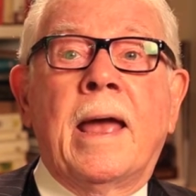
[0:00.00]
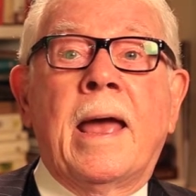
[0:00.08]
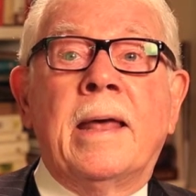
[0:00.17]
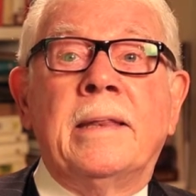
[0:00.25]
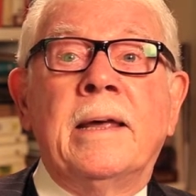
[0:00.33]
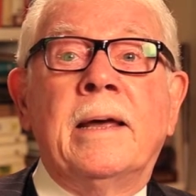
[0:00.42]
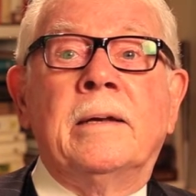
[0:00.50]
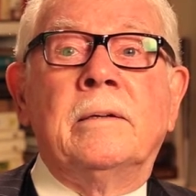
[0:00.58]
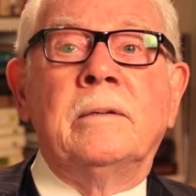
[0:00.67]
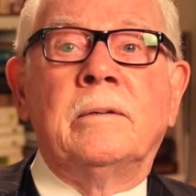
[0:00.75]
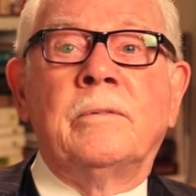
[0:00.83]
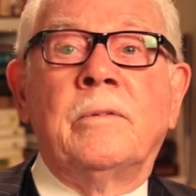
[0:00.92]
And
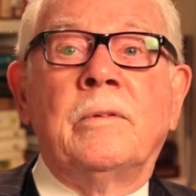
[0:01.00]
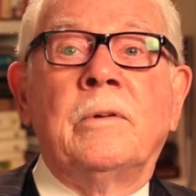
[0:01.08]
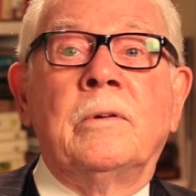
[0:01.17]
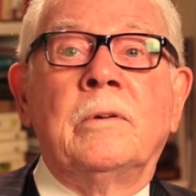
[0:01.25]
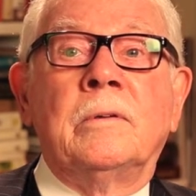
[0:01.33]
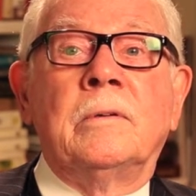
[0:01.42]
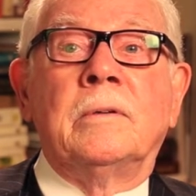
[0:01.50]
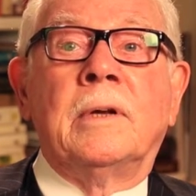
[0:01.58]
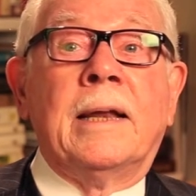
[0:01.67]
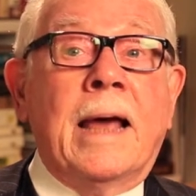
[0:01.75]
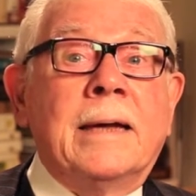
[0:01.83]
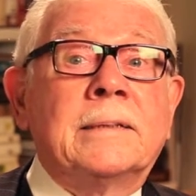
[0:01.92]
then,
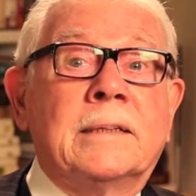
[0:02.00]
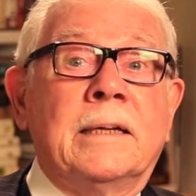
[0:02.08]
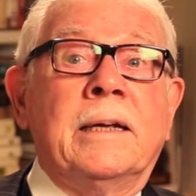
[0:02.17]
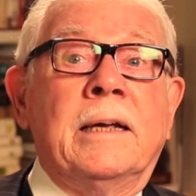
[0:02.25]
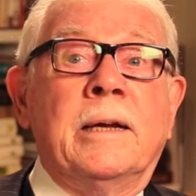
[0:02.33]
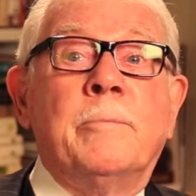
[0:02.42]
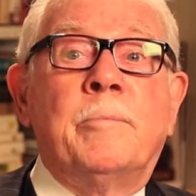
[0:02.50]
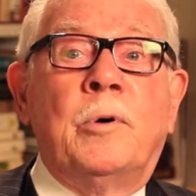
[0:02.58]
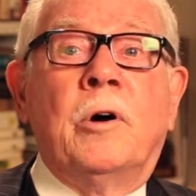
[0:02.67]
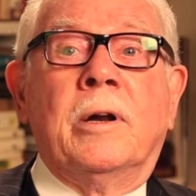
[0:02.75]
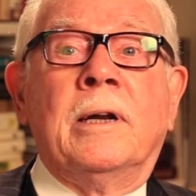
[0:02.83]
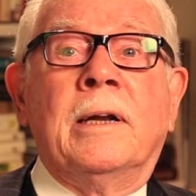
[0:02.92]
lastly and
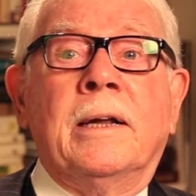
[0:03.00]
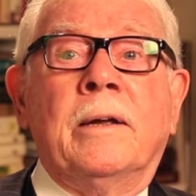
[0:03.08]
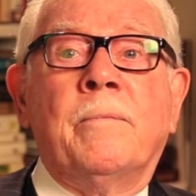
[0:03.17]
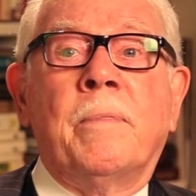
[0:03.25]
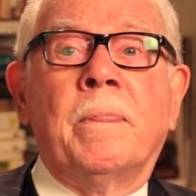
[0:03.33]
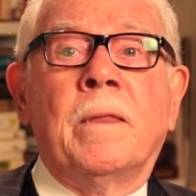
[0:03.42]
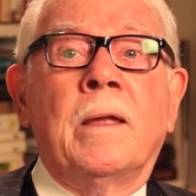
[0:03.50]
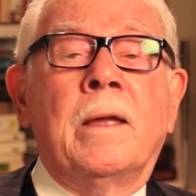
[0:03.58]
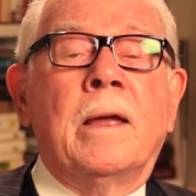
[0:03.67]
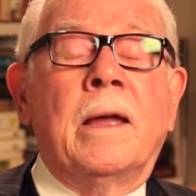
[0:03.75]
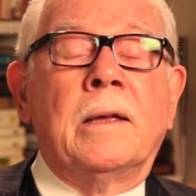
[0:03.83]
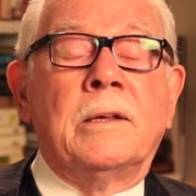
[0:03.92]
importantly,
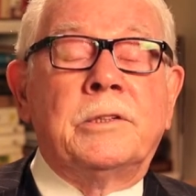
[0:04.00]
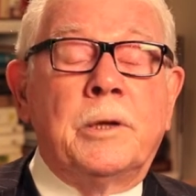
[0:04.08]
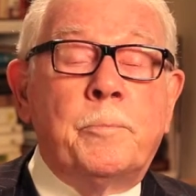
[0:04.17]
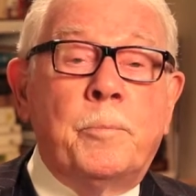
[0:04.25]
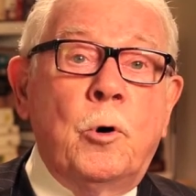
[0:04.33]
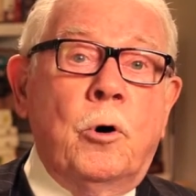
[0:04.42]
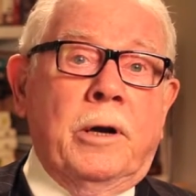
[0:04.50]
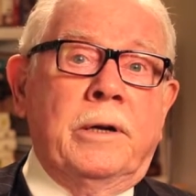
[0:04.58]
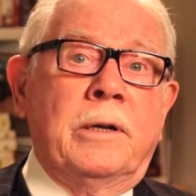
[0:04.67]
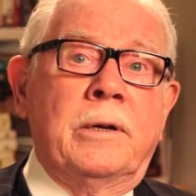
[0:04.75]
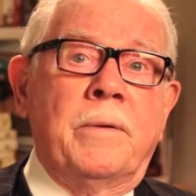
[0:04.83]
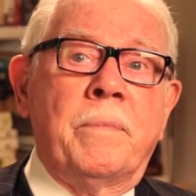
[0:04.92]
support.